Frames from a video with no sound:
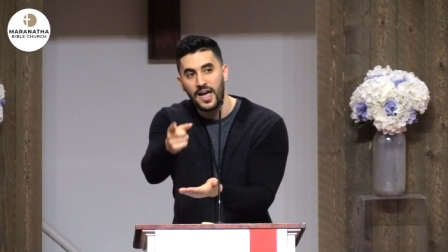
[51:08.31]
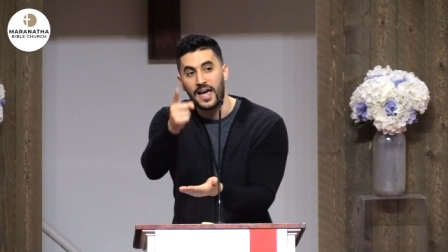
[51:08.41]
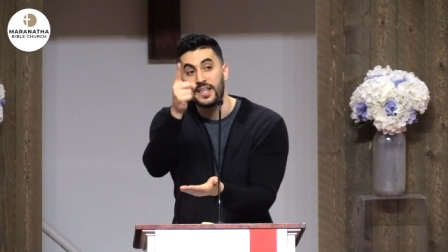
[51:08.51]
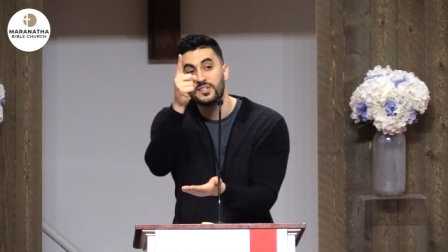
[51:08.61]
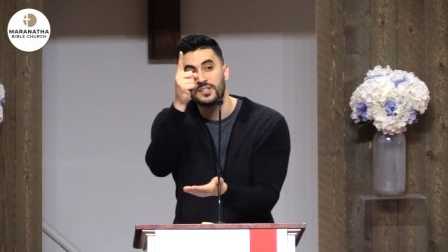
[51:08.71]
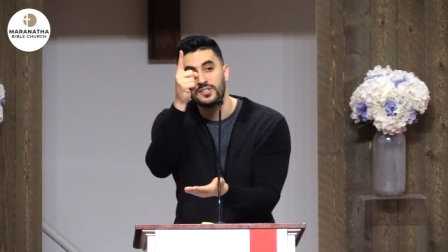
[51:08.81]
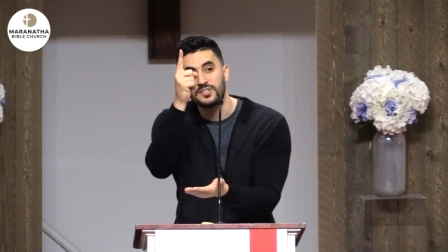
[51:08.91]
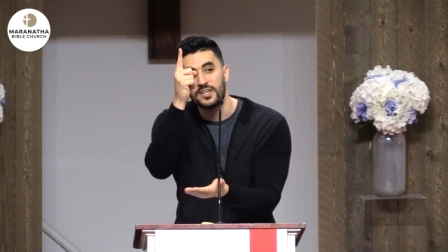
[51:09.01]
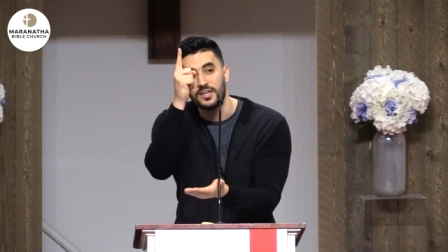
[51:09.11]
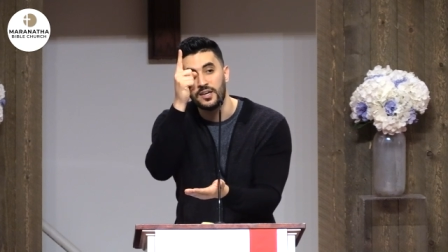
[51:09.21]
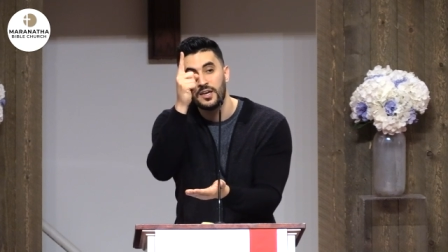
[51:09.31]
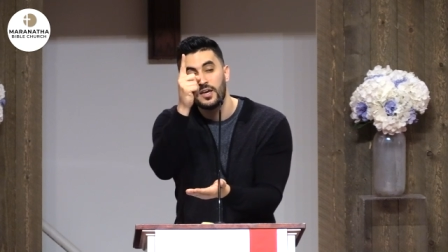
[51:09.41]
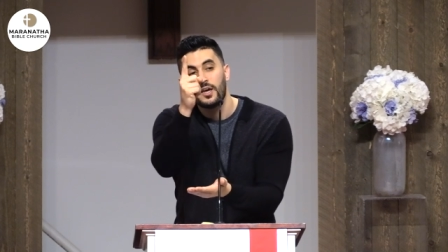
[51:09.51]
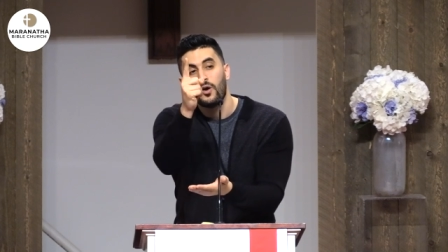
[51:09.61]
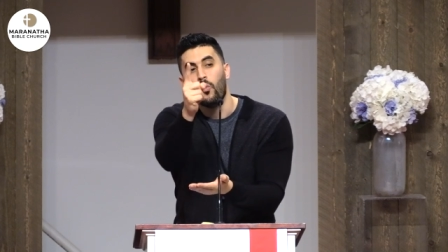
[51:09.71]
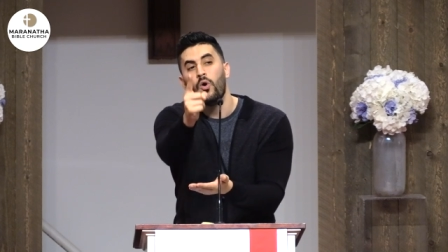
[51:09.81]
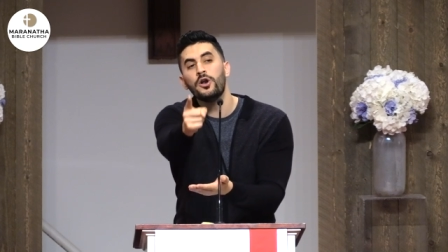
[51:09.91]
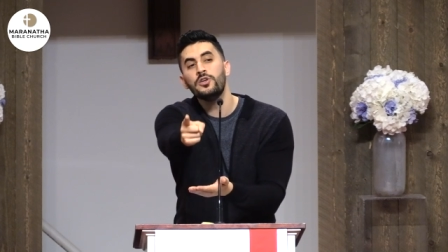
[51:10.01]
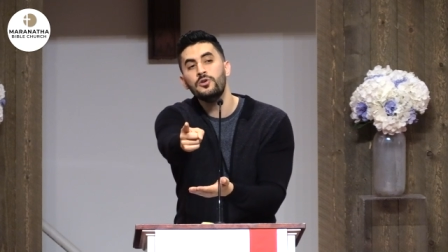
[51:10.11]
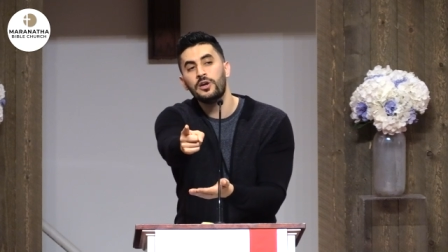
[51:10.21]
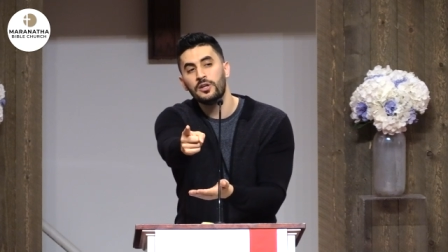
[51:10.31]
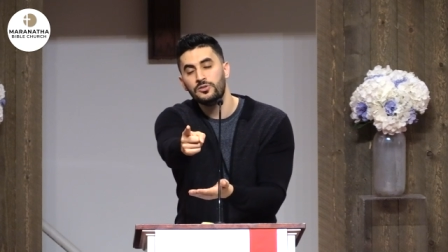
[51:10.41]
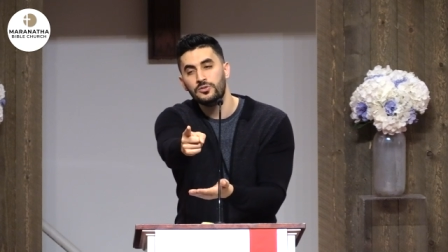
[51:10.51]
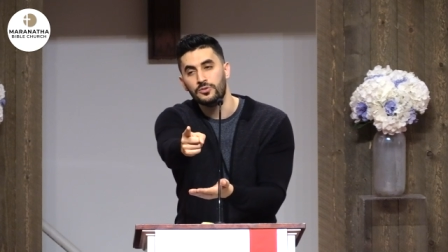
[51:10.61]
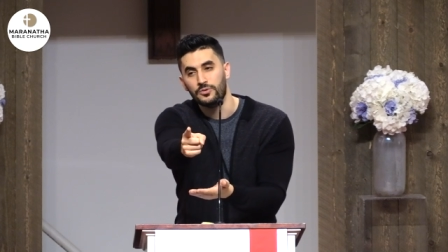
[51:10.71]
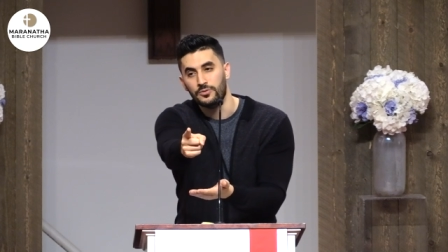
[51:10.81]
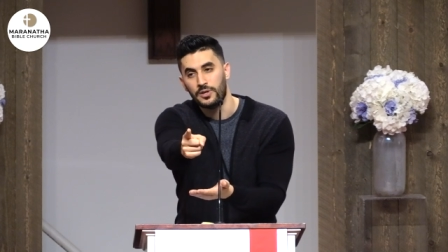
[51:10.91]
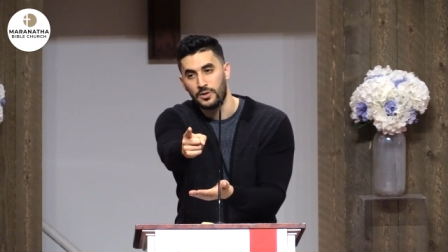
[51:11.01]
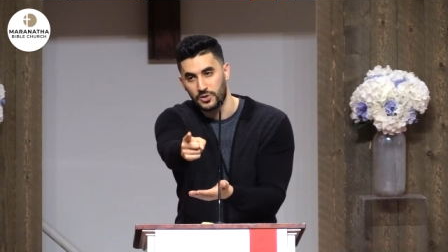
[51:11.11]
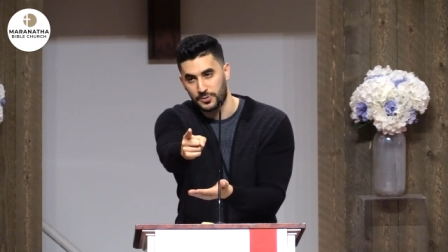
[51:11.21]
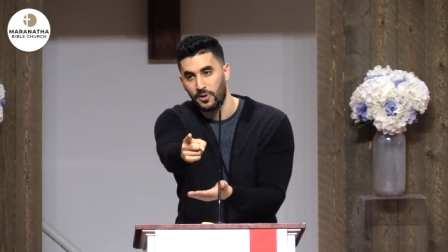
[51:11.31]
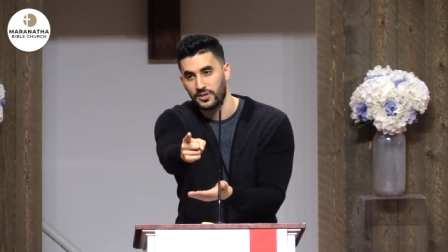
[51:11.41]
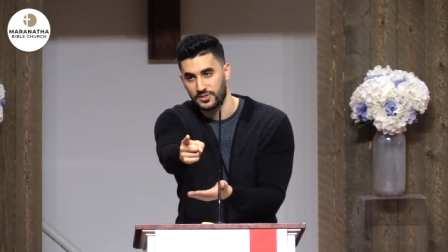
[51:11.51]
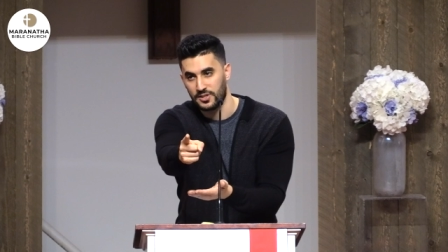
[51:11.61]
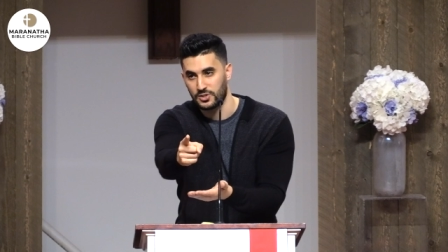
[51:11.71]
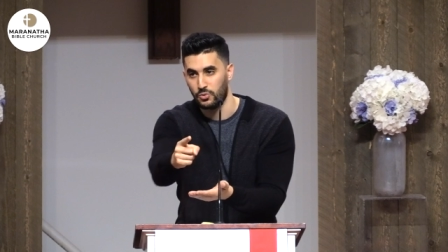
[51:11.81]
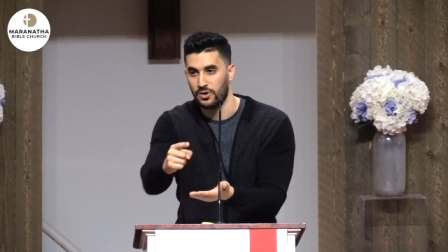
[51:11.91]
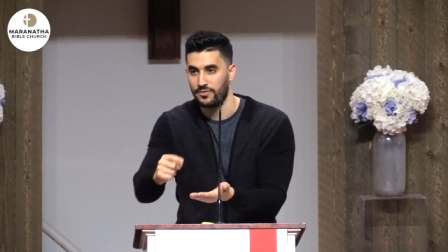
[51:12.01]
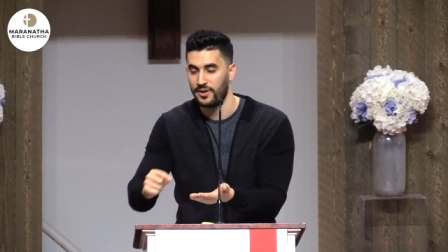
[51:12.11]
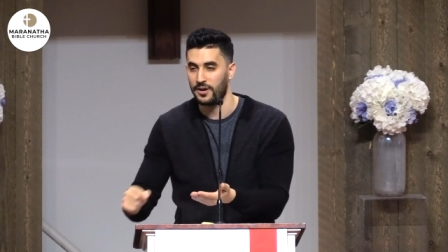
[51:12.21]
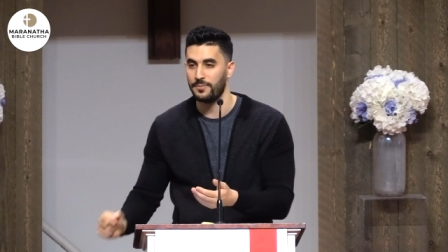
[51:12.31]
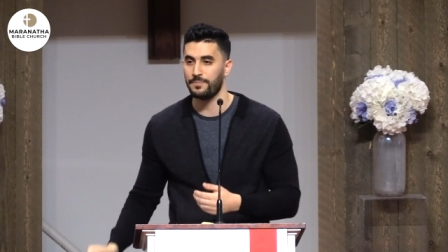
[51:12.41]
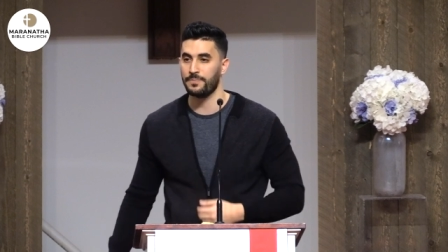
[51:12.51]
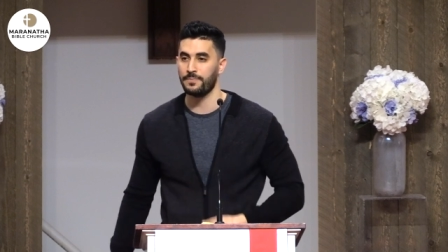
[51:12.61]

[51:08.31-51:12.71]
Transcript: and He's going to see what are you going to do in response to this warfare?